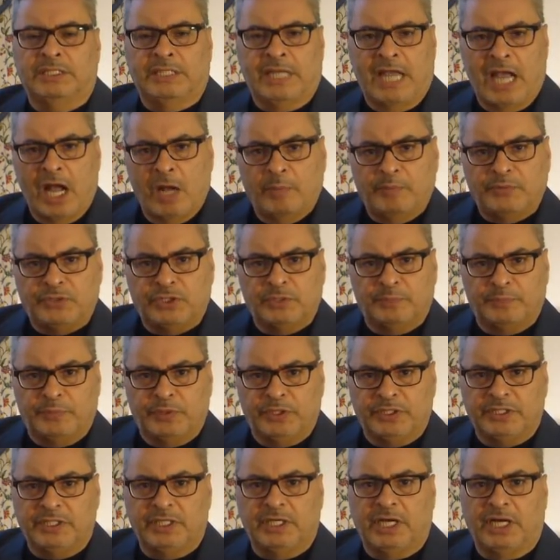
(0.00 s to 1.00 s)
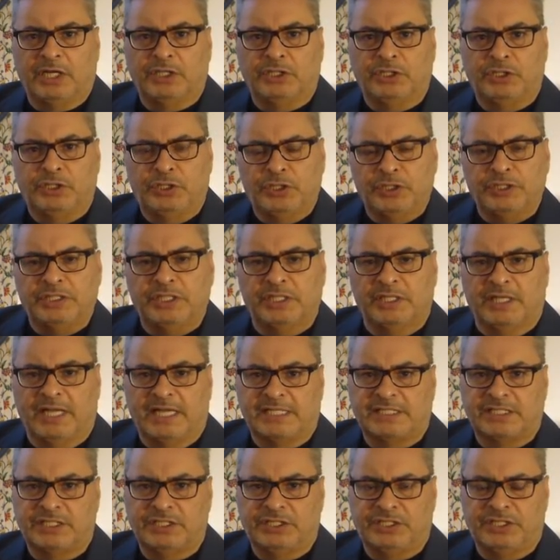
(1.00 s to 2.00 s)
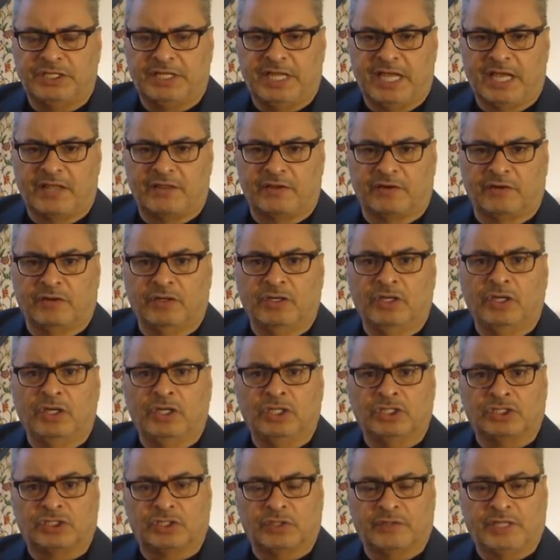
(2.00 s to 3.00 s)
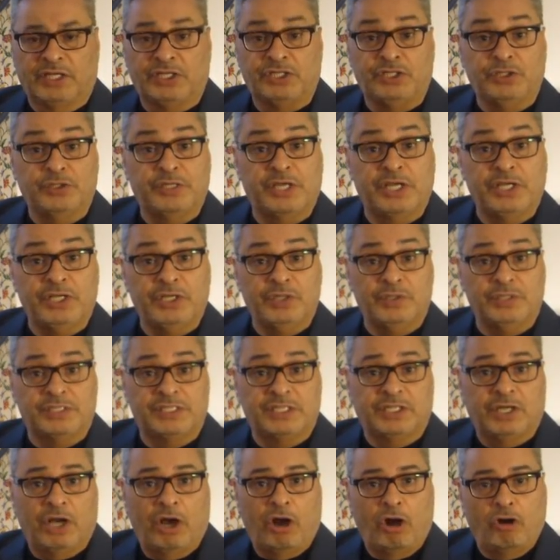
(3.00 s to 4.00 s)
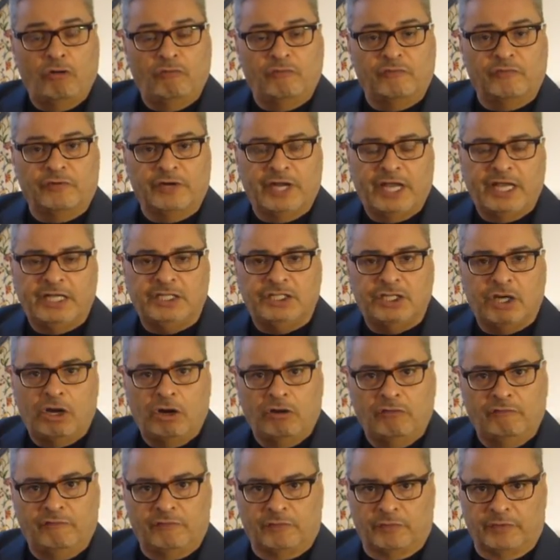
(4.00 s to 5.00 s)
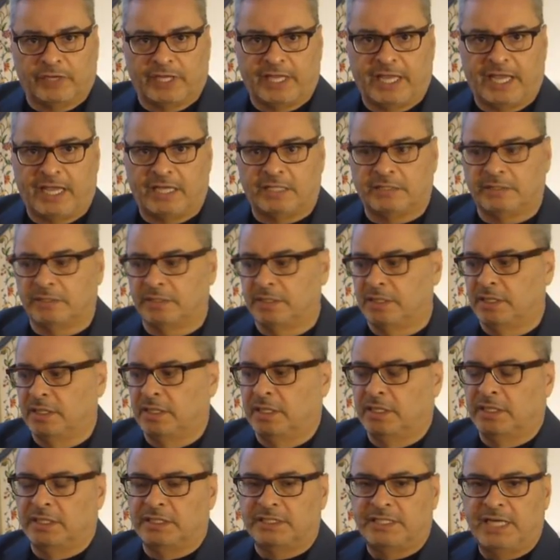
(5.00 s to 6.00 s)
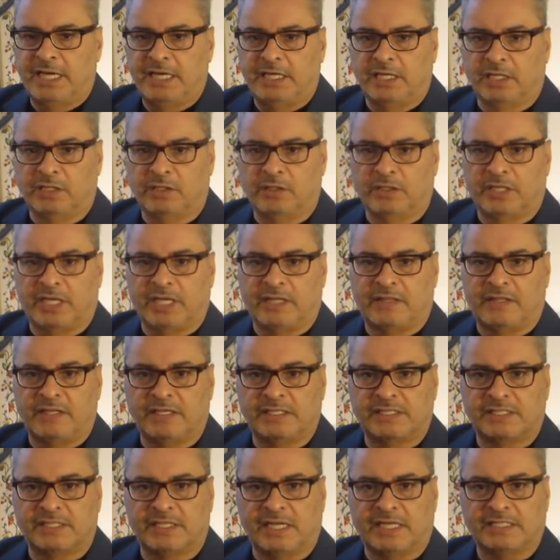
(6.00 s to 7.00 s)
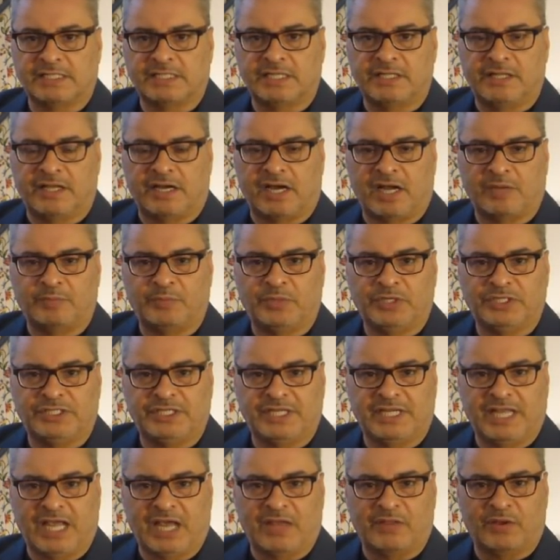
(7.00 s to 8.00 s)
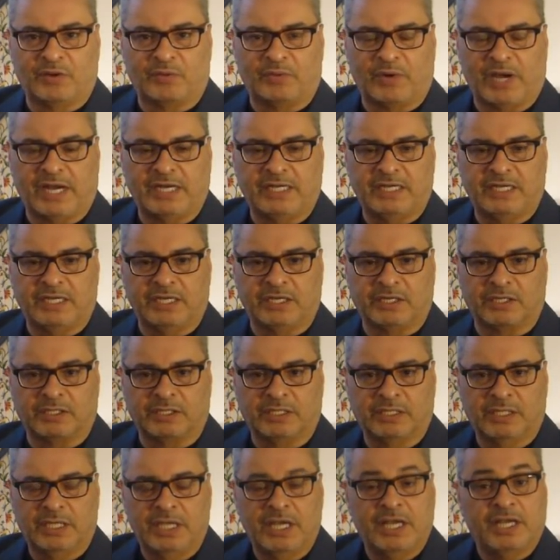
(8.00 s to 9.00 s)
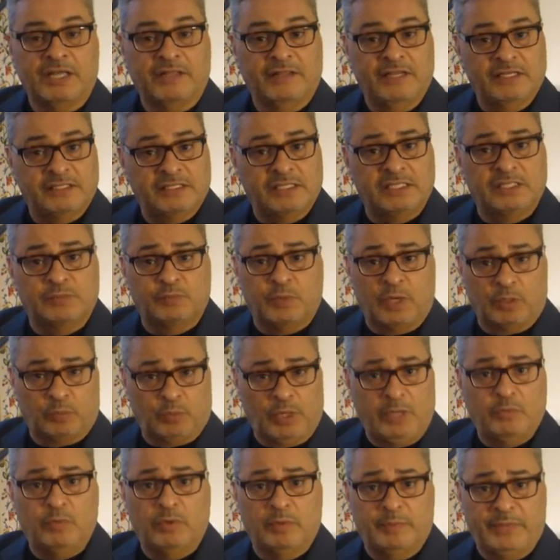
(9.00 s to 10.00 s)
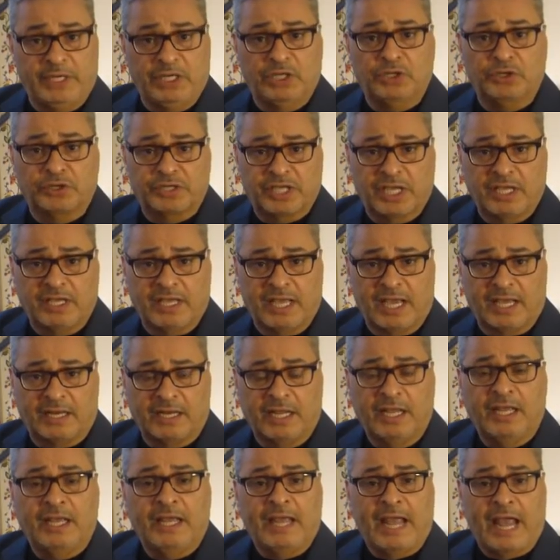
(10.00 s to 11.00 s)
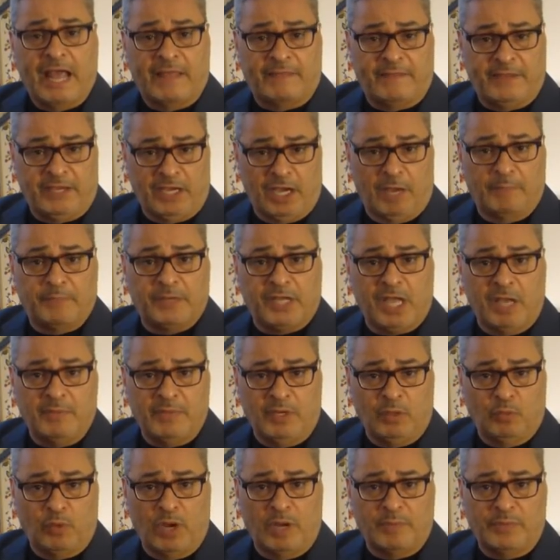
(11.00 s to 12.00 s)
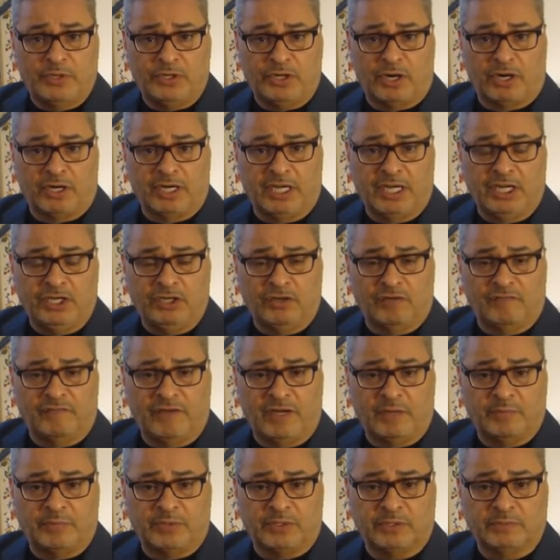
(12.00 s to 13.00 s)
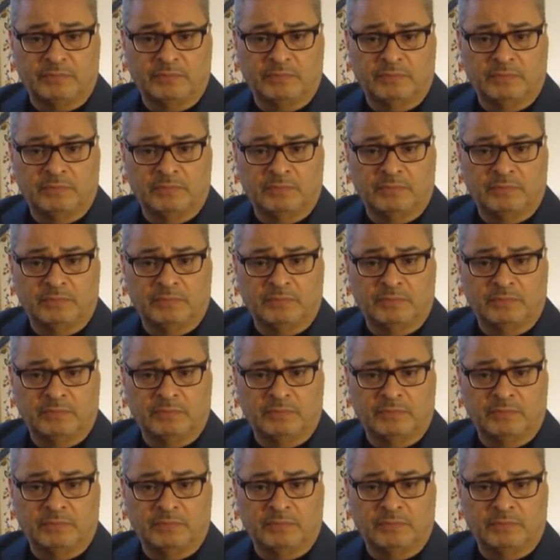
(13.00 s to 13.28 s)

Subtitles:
help to put a good lesson together so that you can use it over and over again. Take a look at this lesson that I put together right here. This is what we will be looking at the upcoming webinar in November.